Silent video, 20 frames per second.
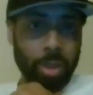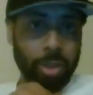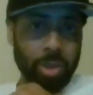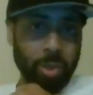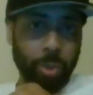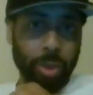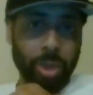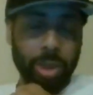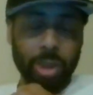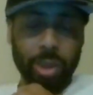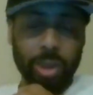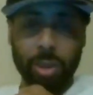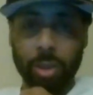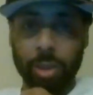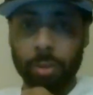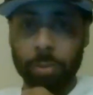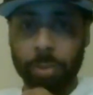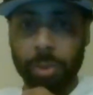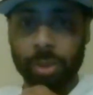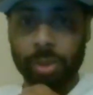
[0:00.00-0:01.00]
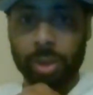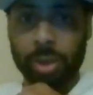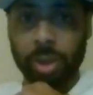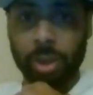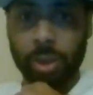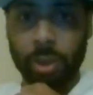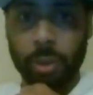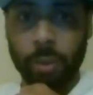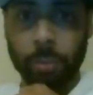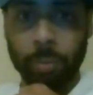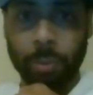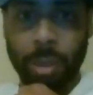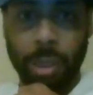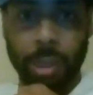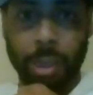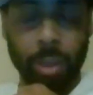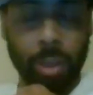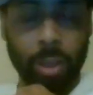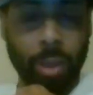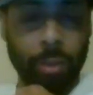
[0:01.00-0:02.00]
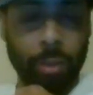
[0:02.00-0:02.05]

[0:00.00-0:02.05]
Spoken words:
to where he couldn't be seen by